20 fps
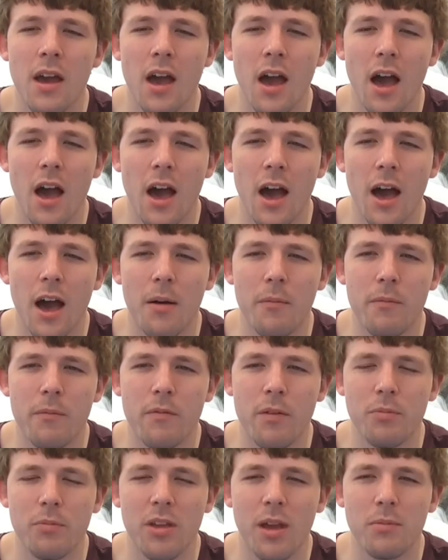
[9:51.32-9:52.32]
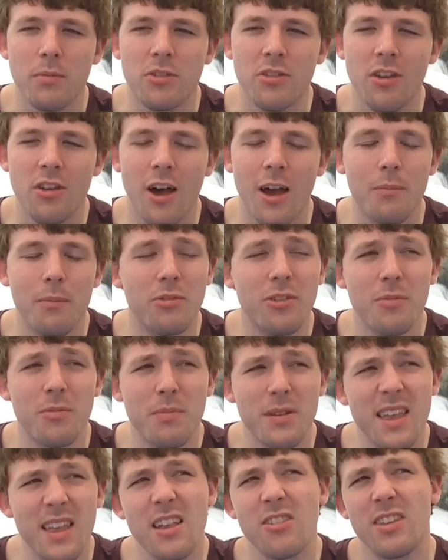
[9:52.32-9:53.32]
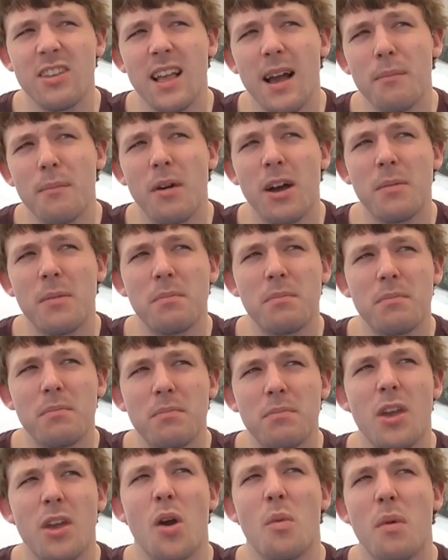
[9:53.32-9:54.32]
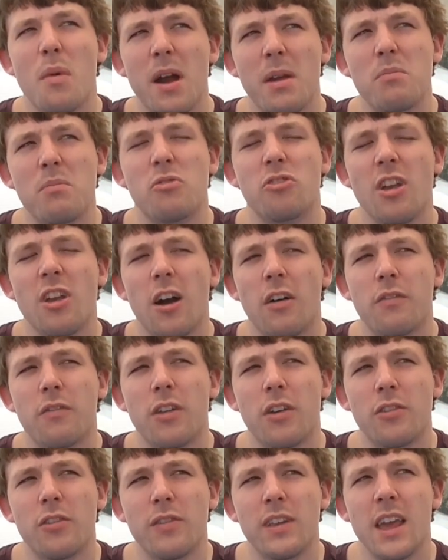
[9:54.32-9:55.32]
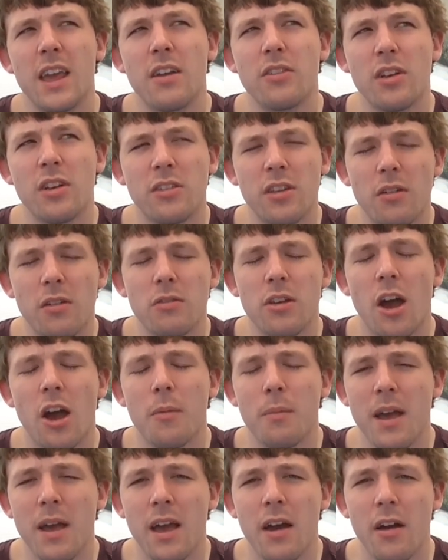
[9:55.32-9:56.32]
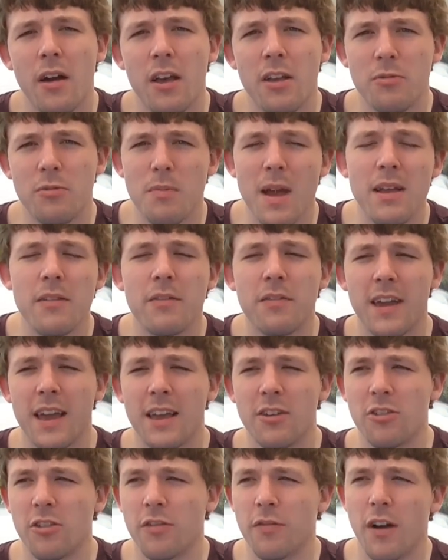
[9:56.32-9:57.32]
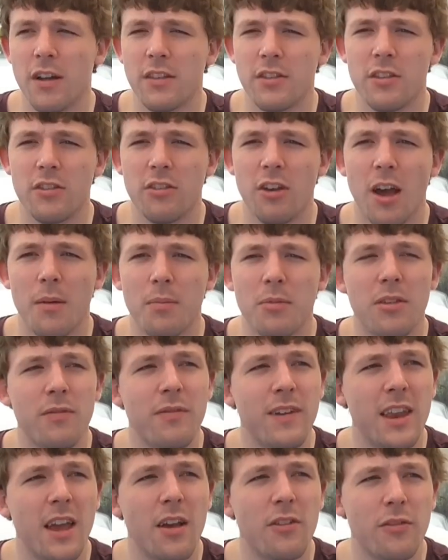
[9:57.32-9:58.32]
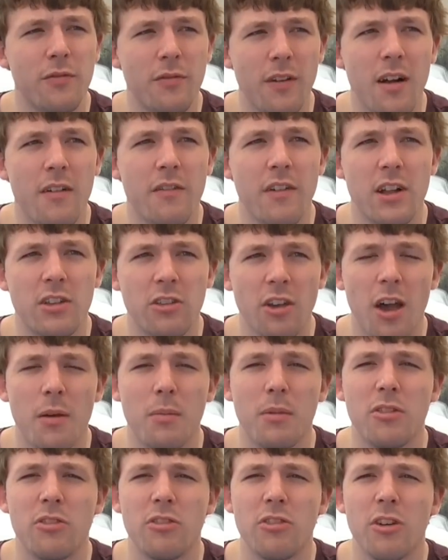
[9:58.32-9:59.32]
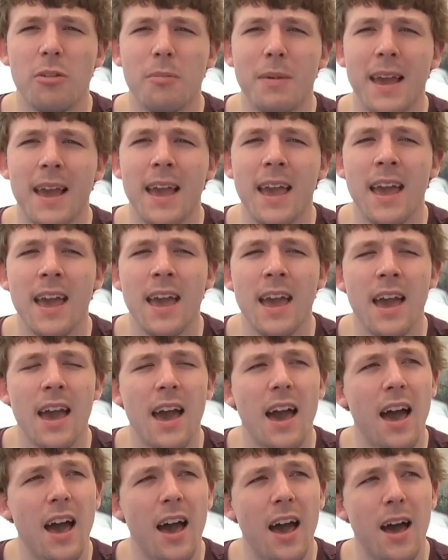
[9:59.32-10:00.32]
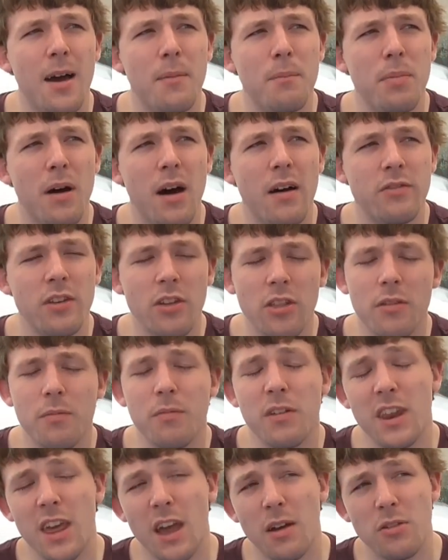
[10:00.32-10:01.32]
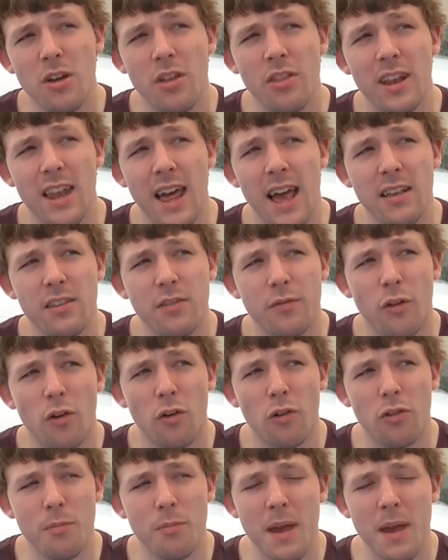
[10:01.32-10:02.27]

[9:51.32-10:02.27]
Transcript: from time to time. So potentially that might might shelve those videos. I don't know, but its main thing is just finding the time. The videos are very, very time consuming. But I've done the video nonetheless for the